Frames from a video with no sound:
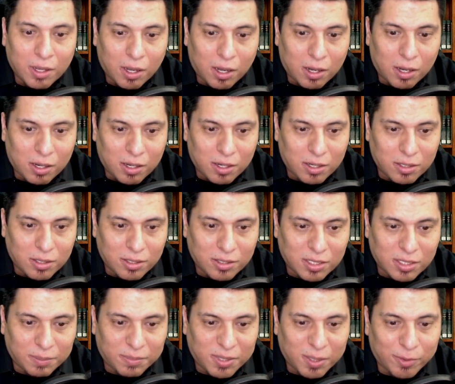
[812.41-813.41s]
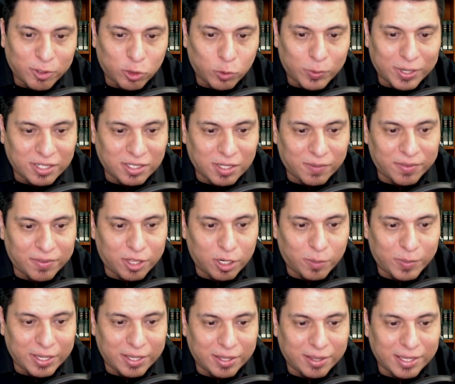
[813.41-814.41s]
On September 27th, it'll
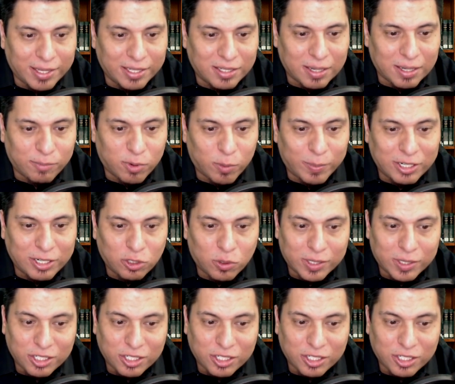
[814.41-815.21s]
be The Temperamental